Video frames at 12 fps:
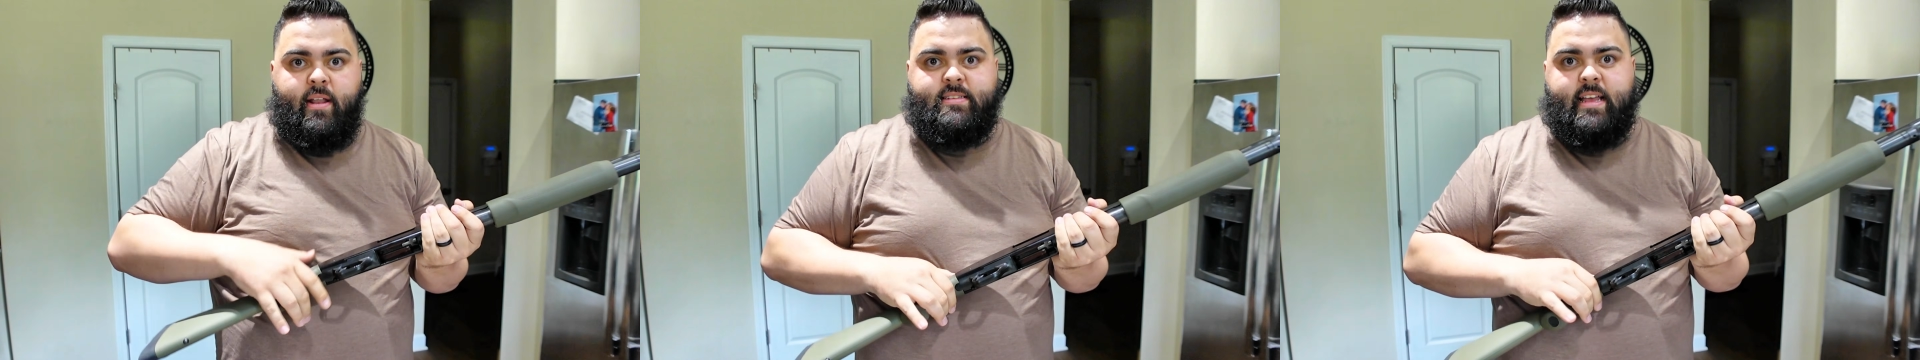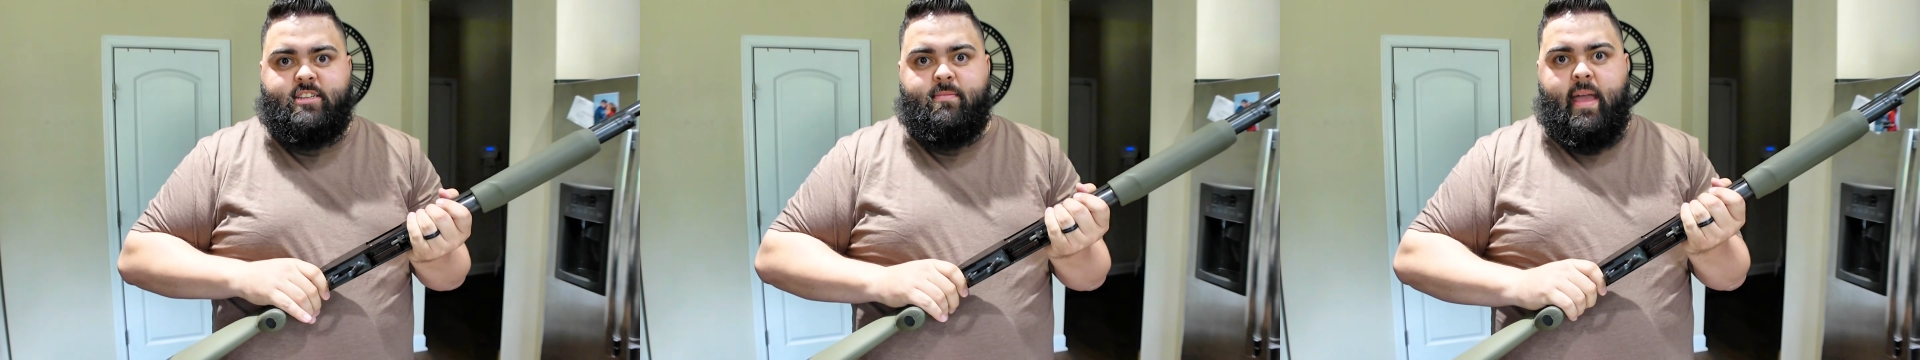
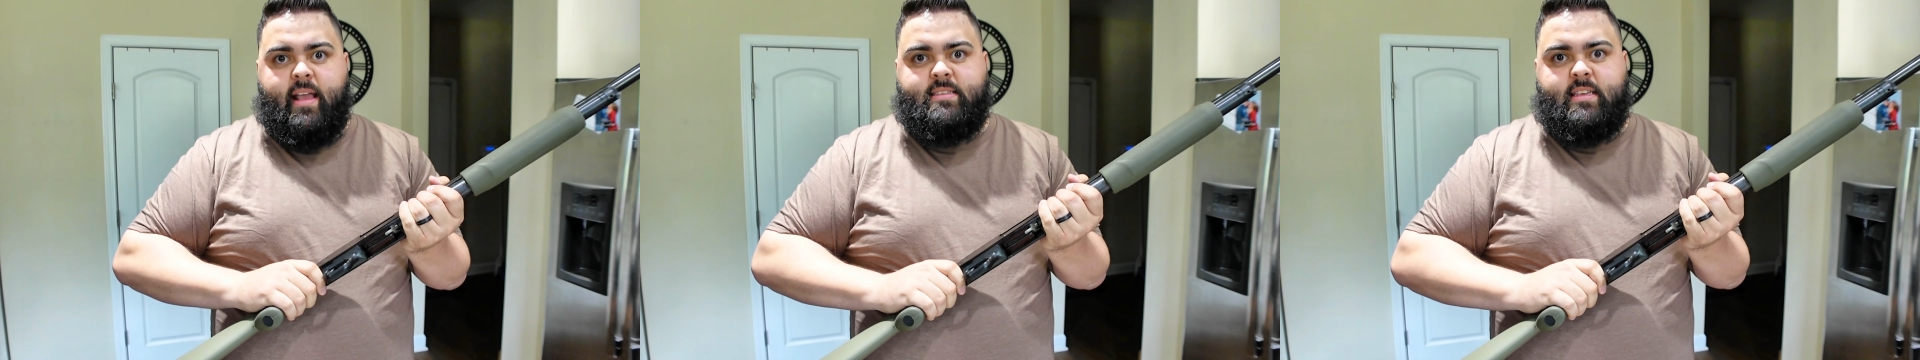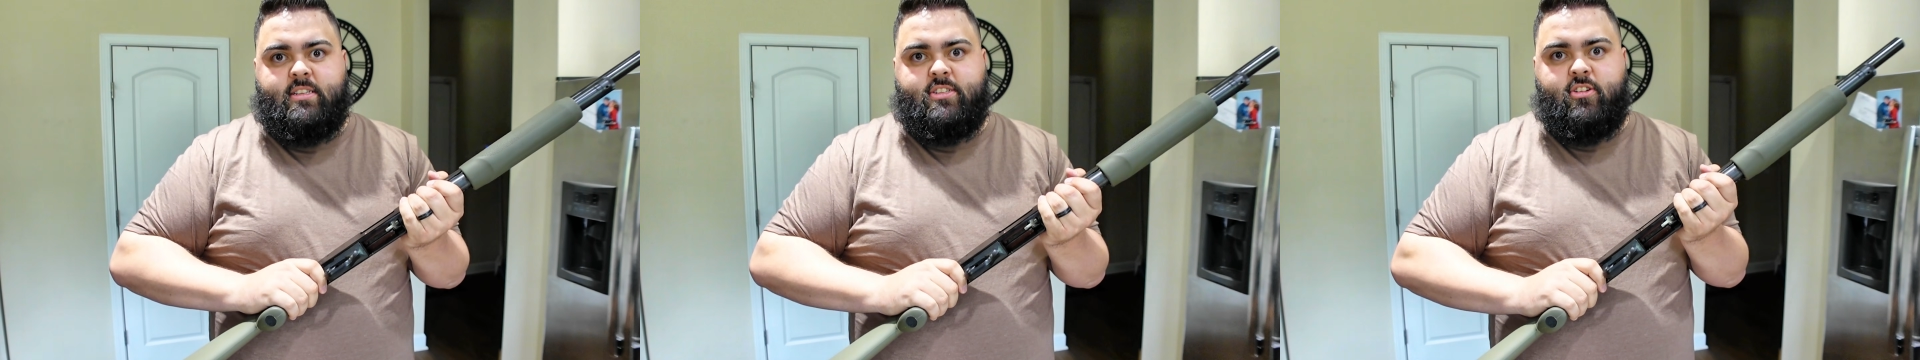inside your
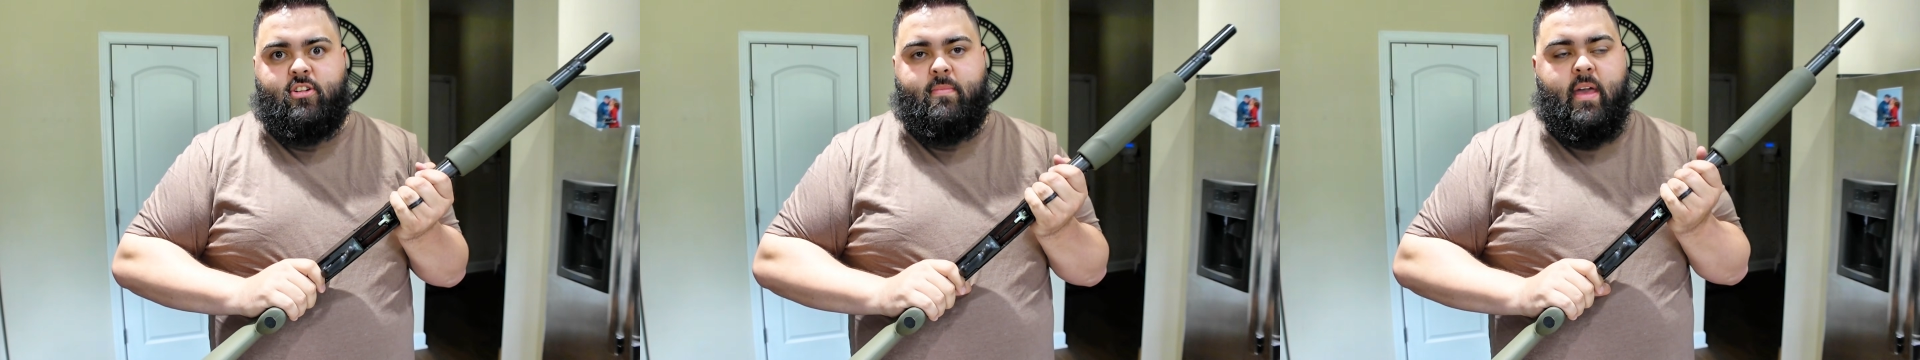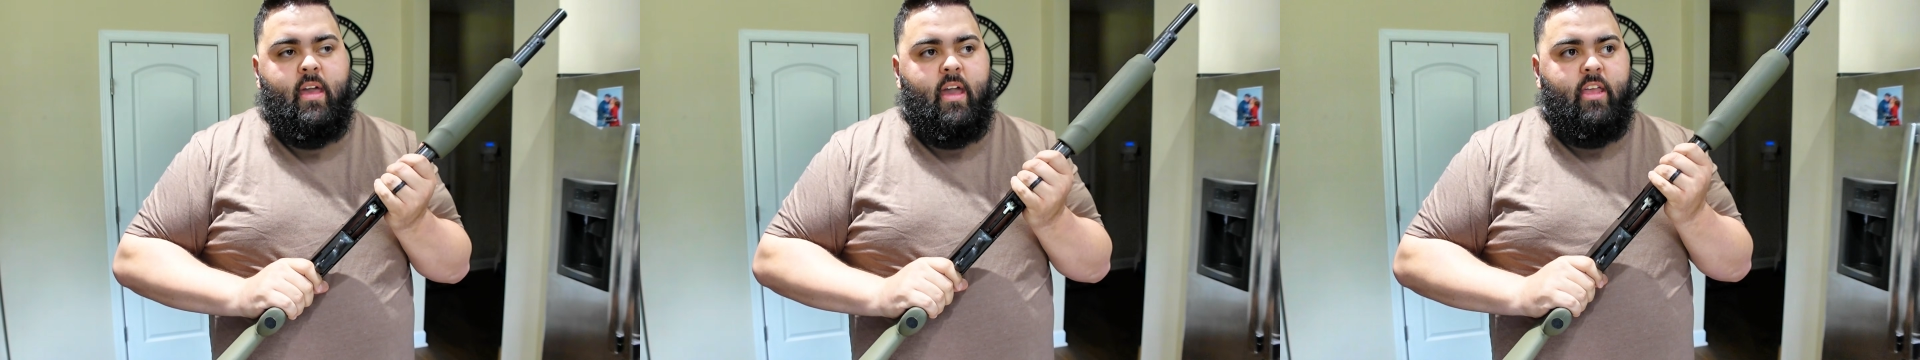magazine
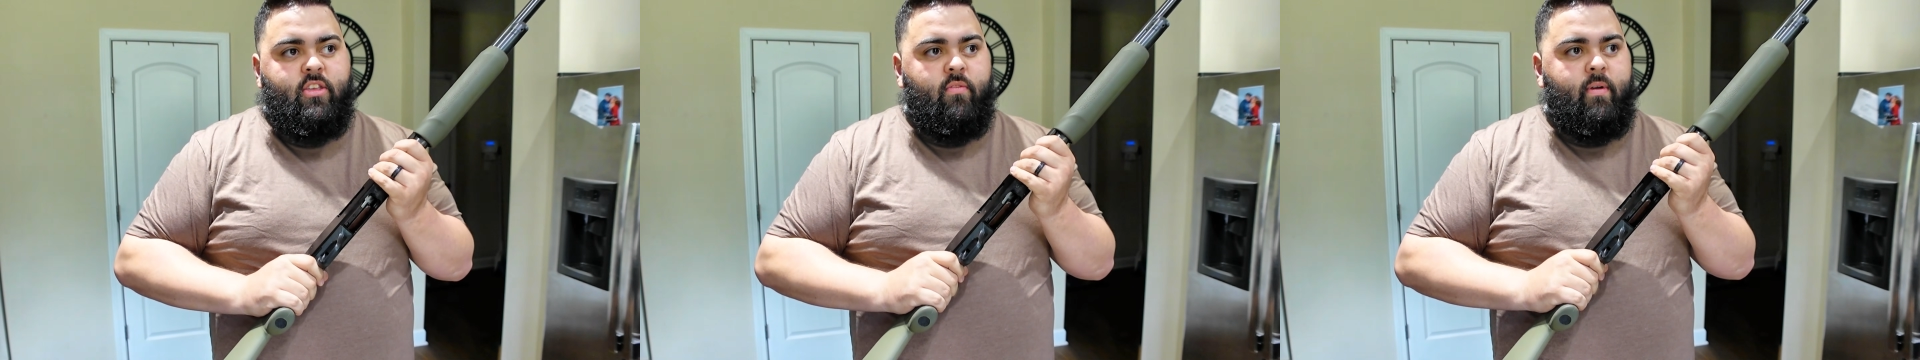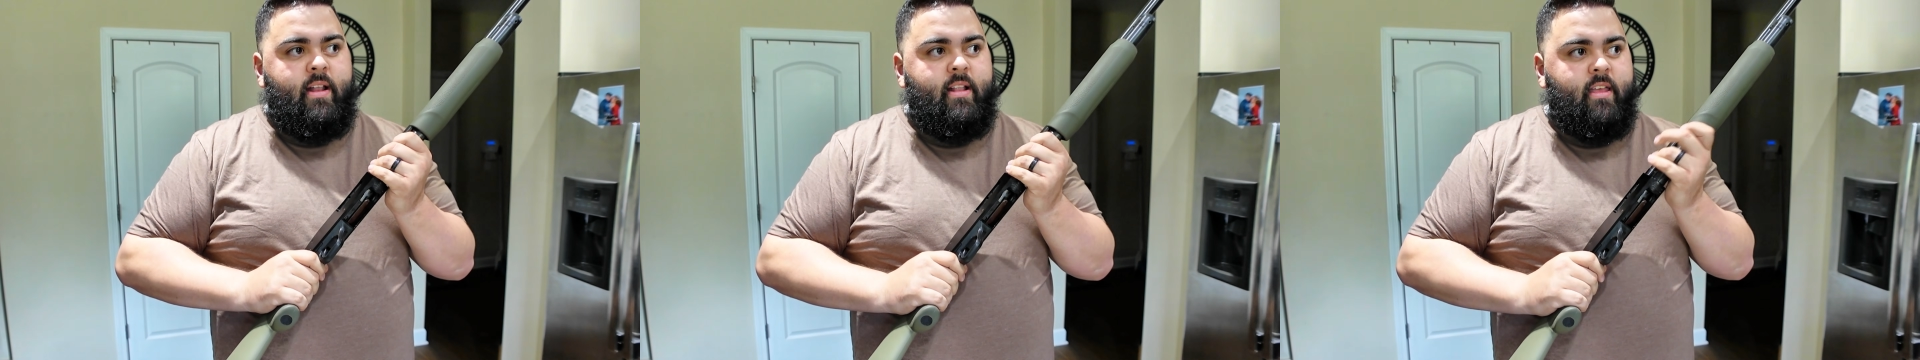tube, and you're
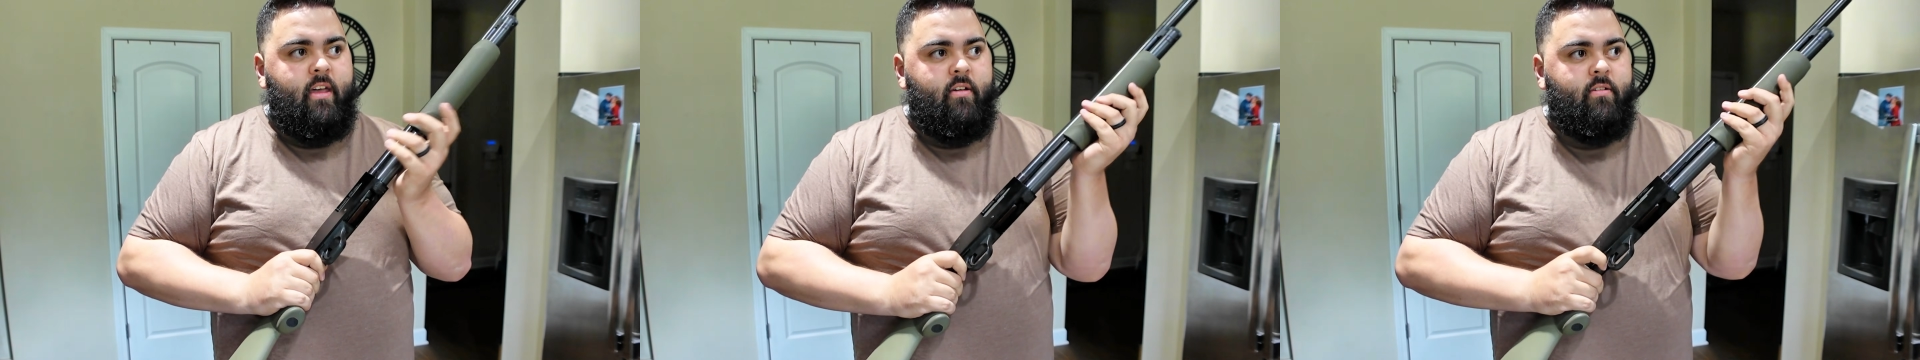ready to go.